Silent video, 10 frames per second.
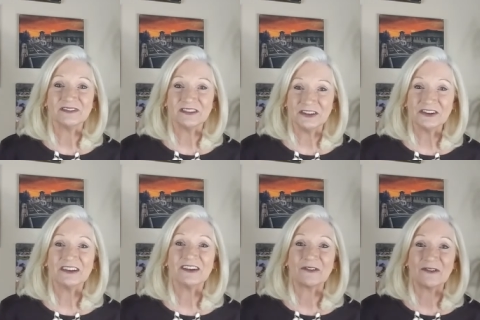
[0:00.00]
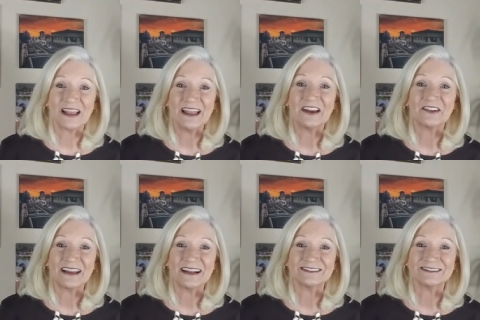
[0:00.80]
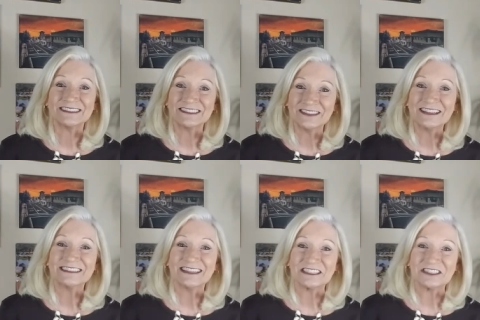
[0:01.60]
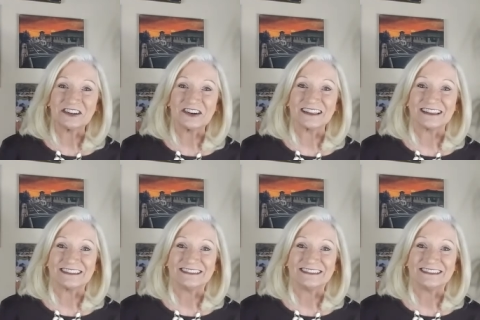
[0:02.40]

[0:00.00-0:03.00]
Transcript: you're going to want to hang around. So let's get started.